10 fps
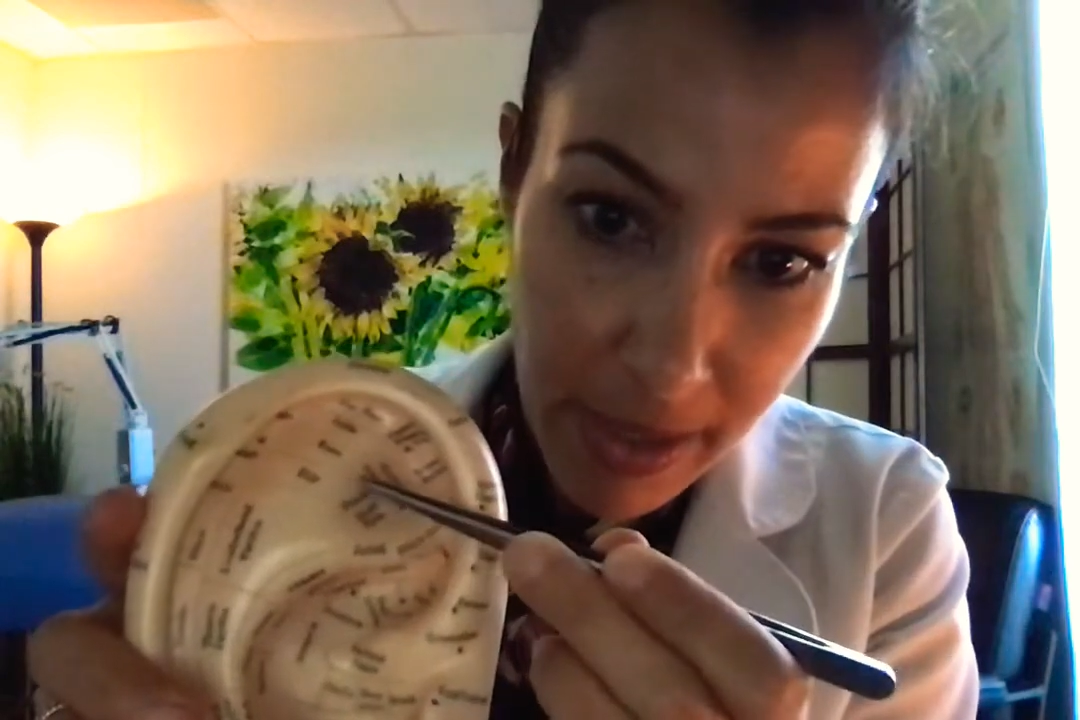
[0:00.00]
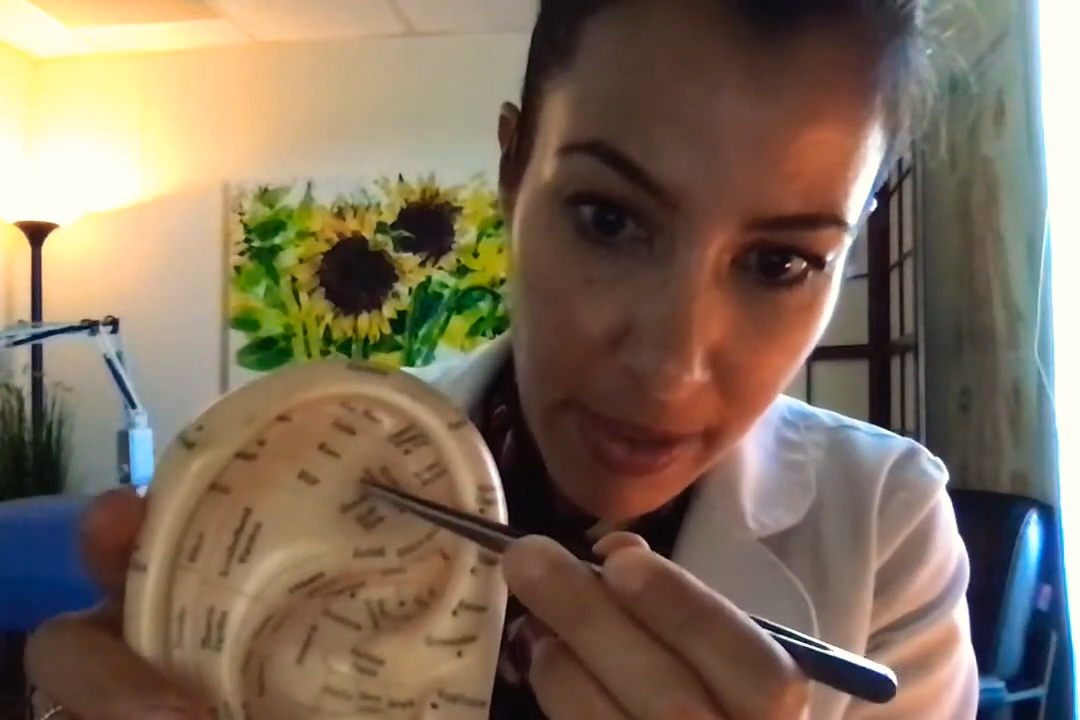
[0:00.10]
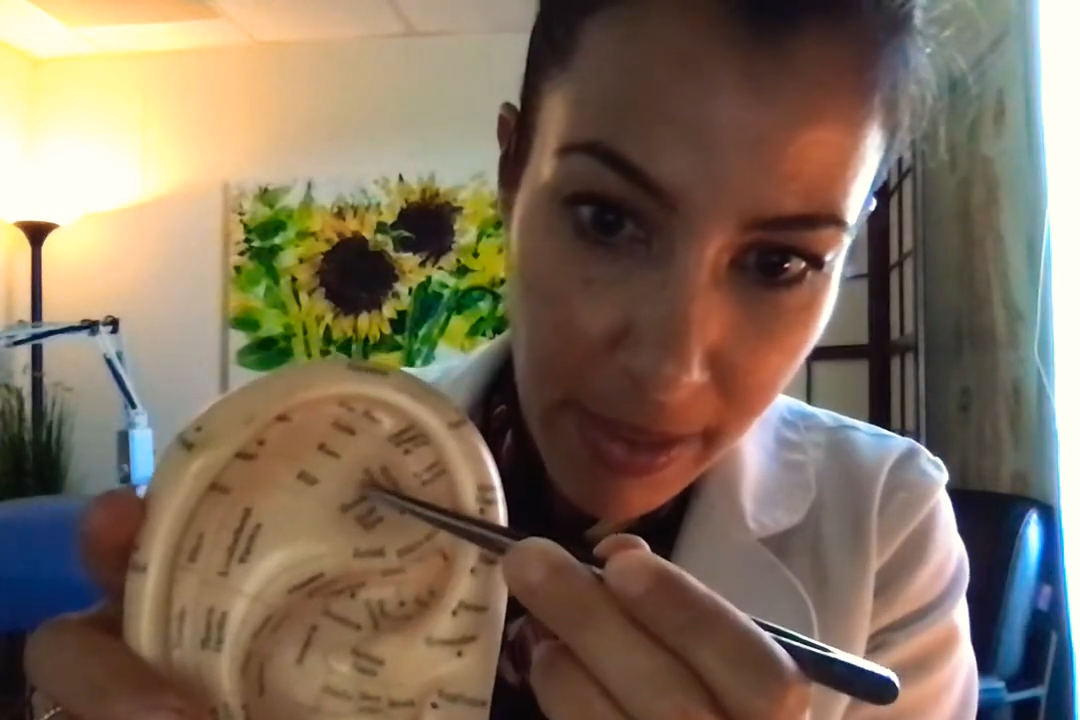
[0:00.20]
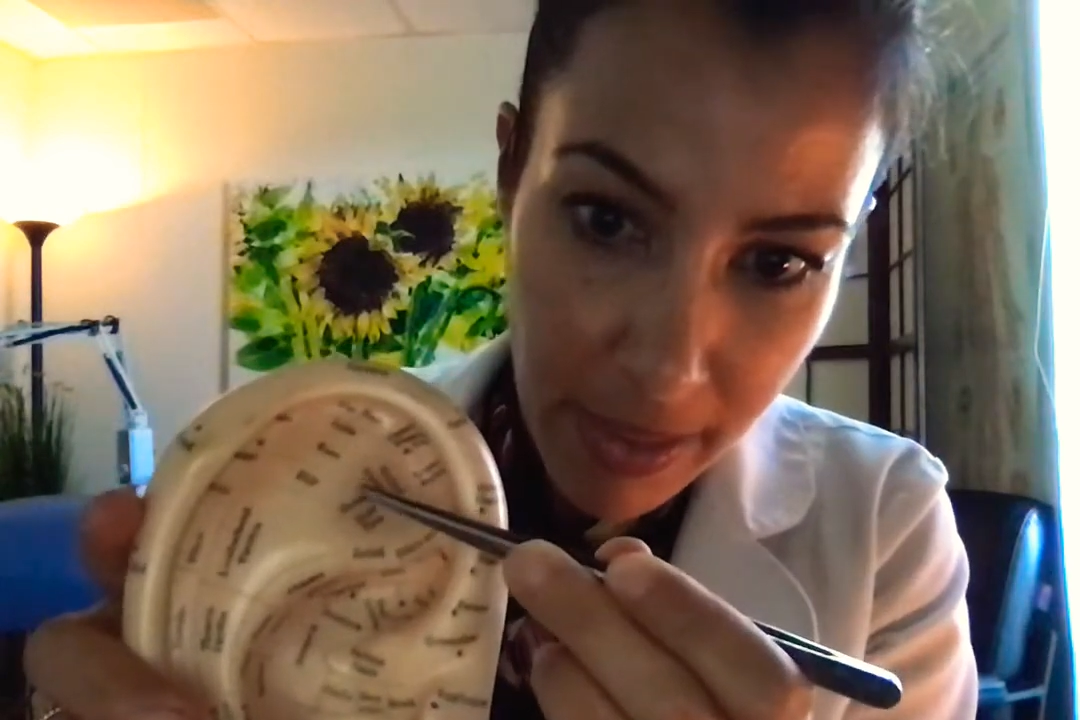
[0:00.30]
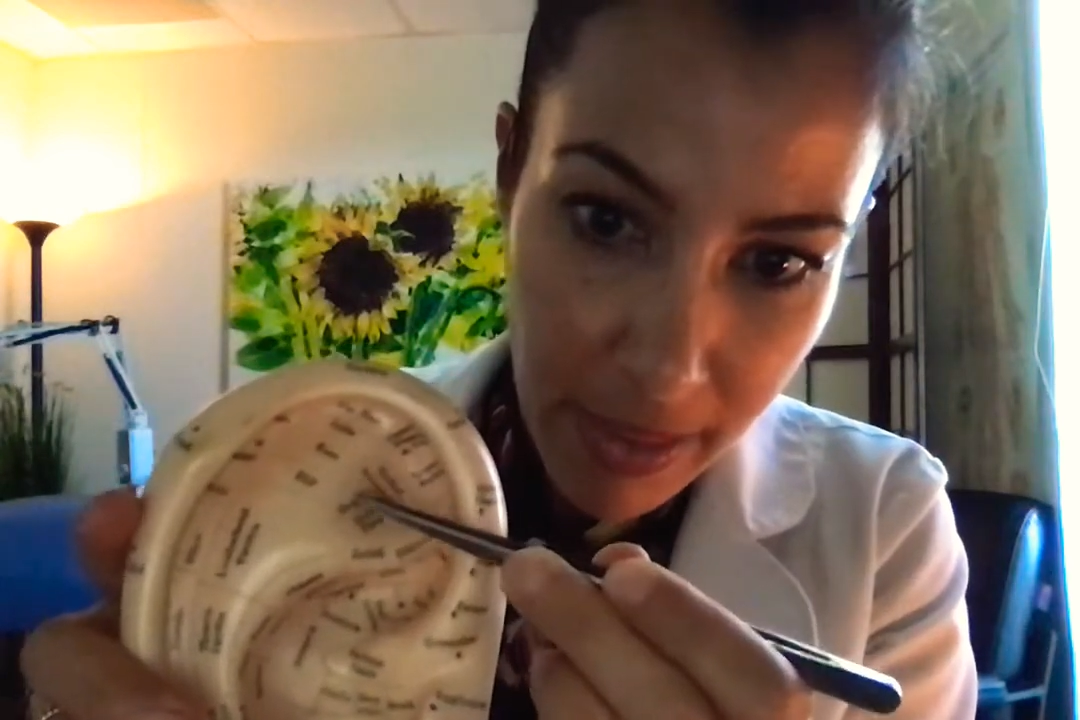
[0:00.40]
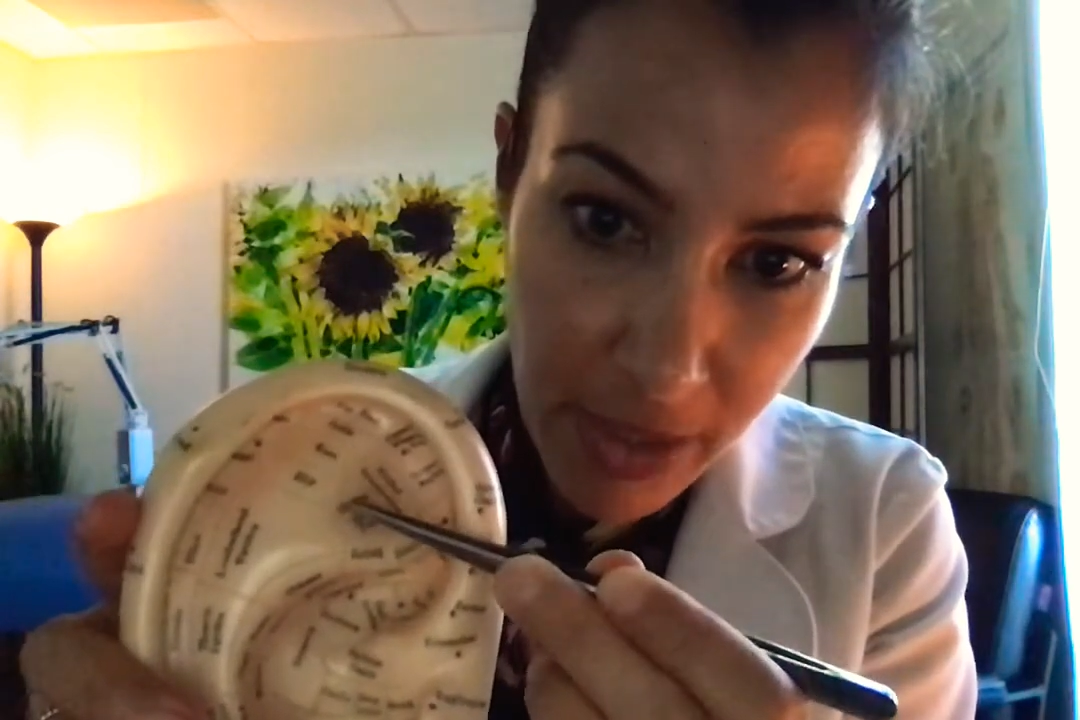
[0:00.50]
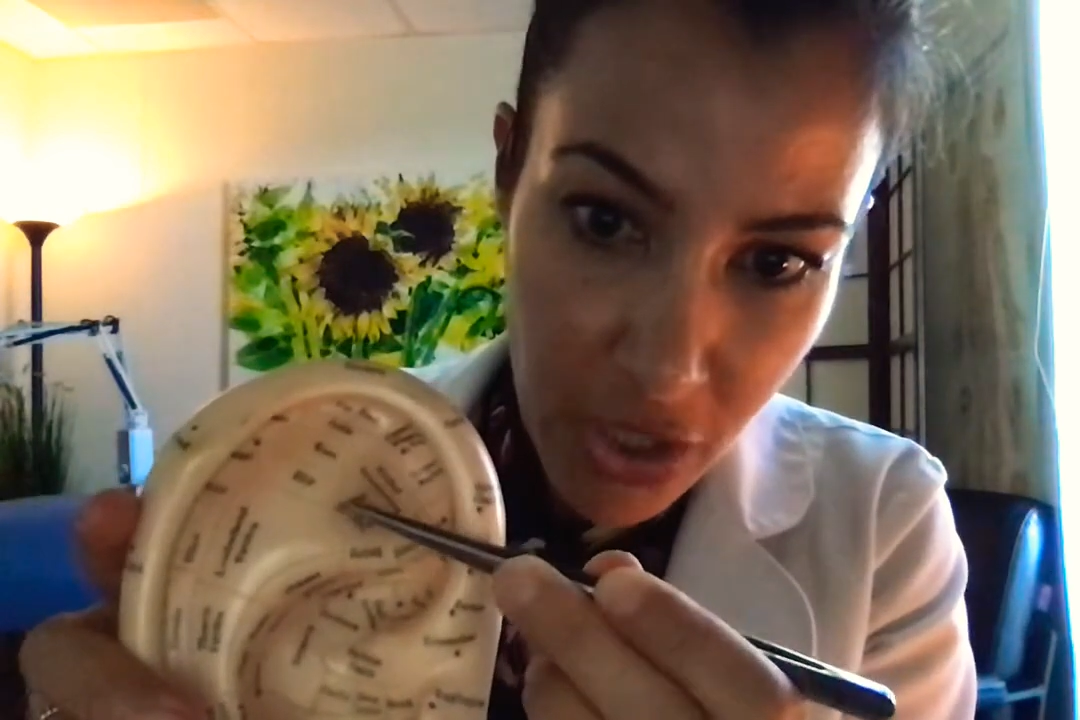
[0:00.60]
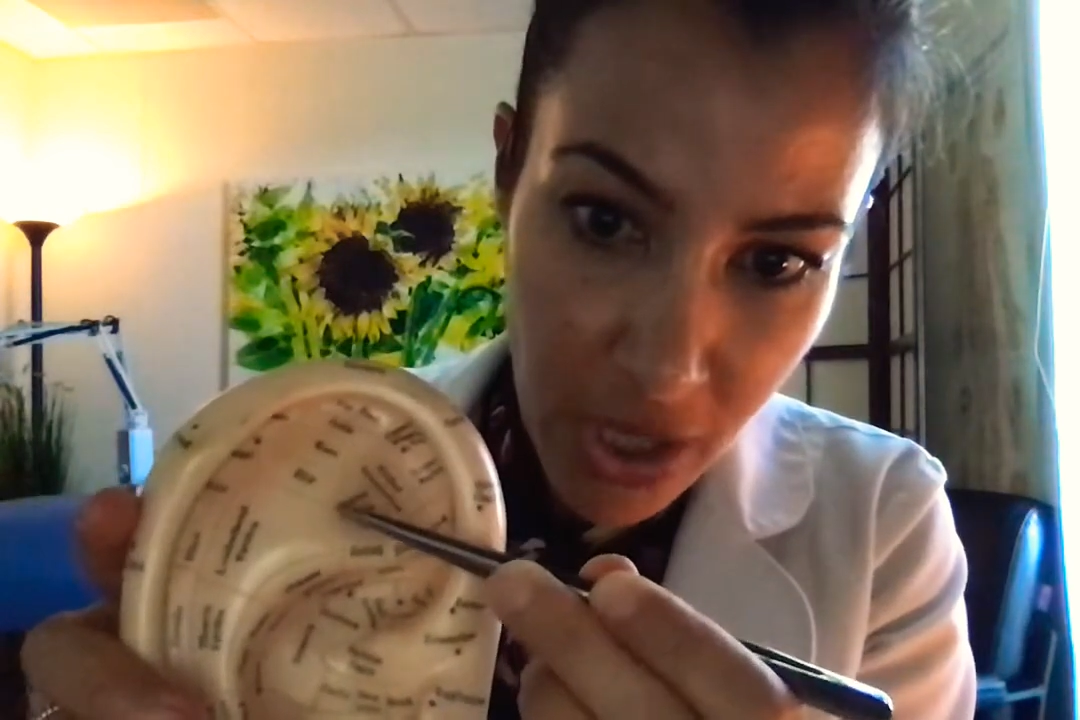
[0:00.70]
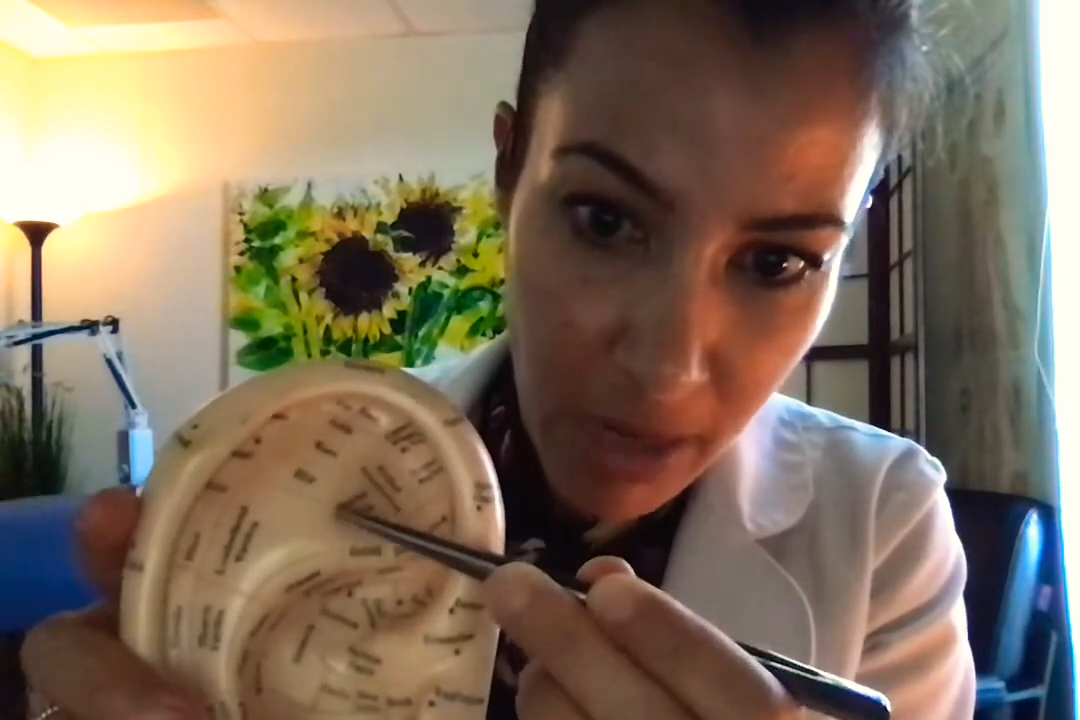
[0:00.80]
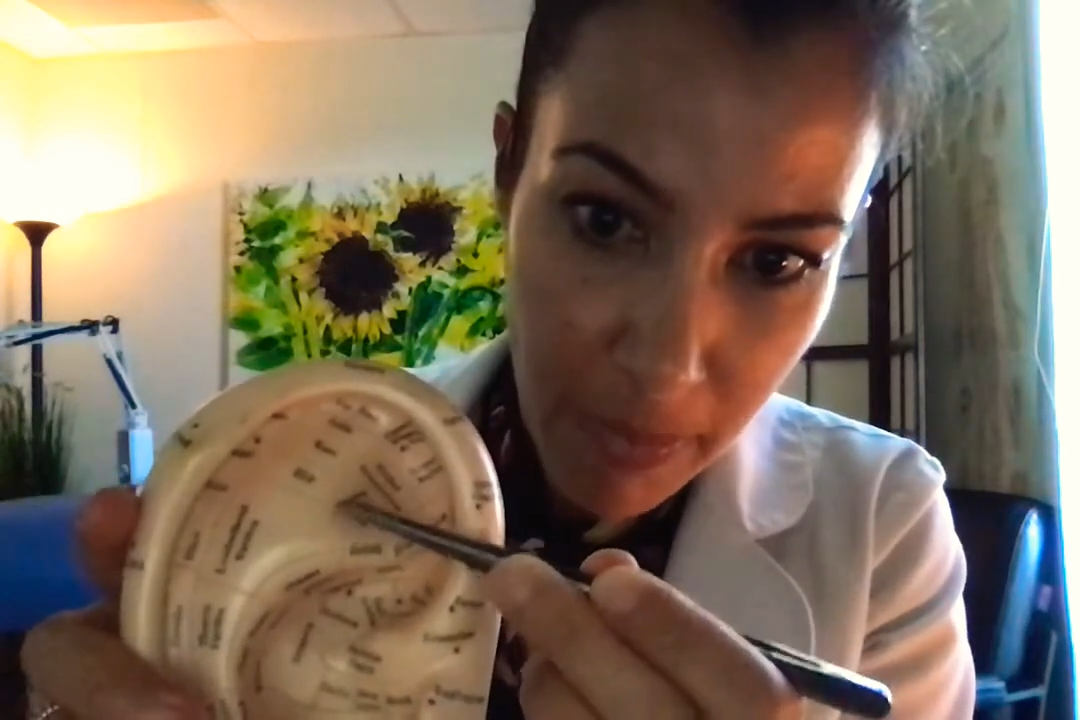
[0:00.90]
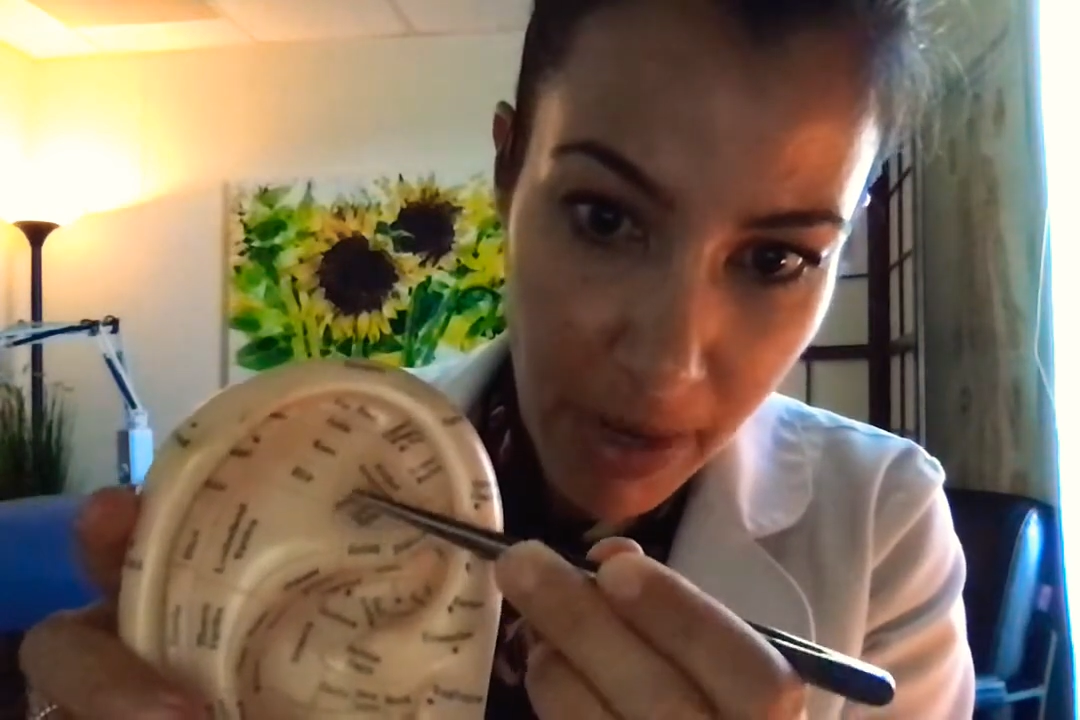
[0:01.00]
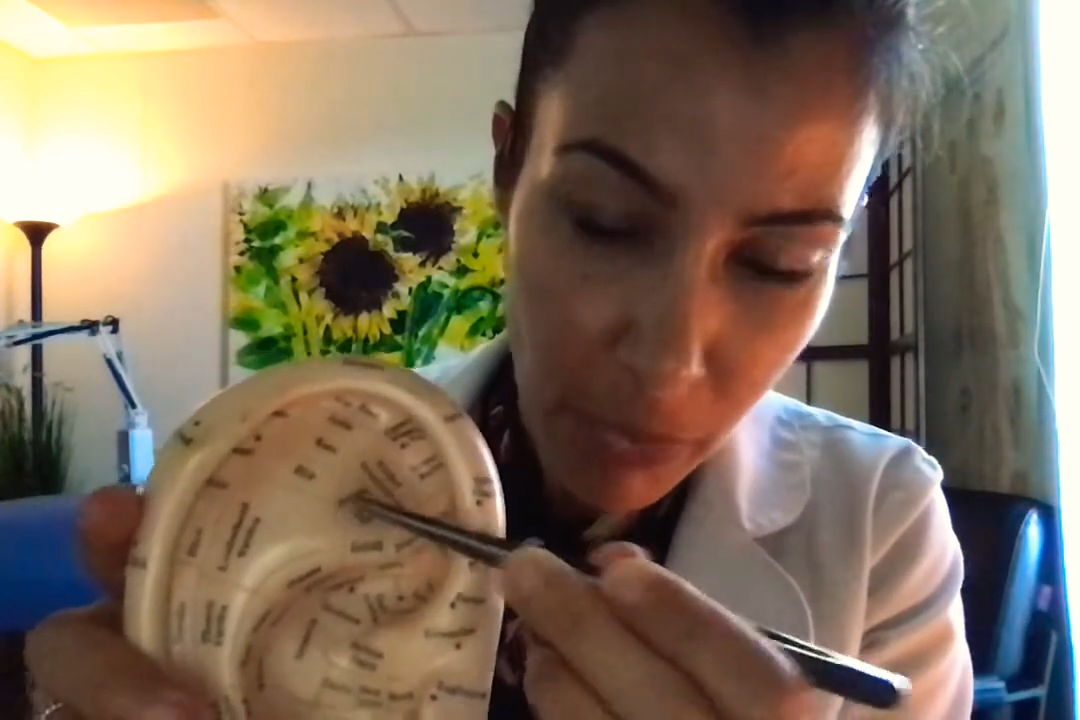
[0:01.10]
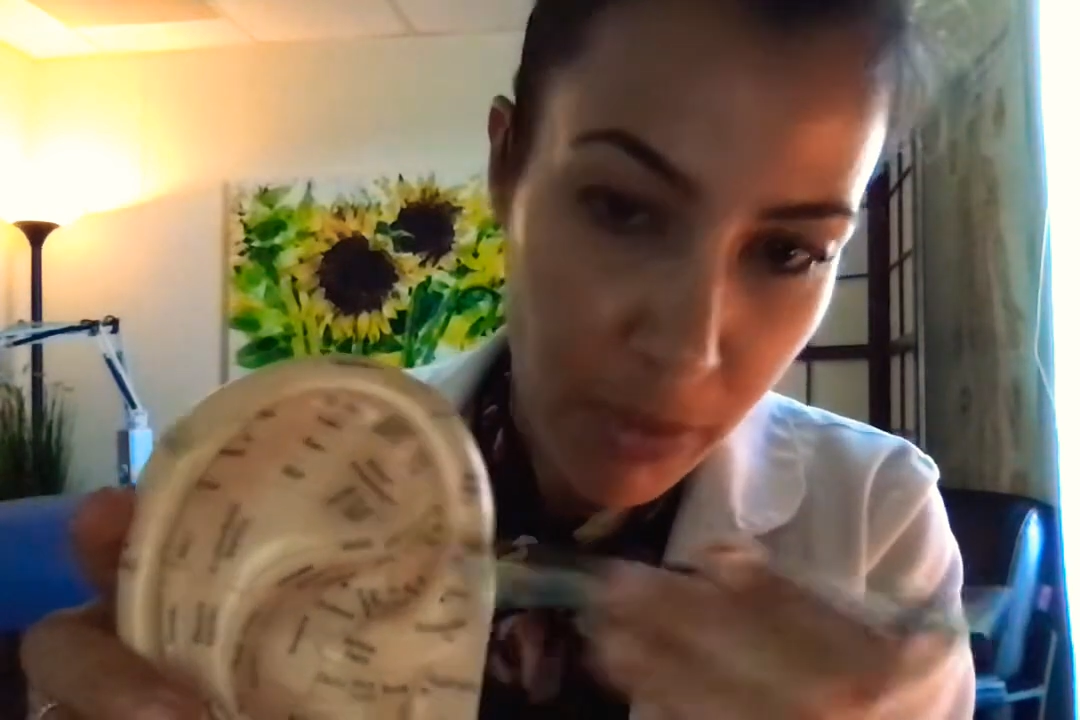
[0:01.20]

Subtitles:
The Shen Men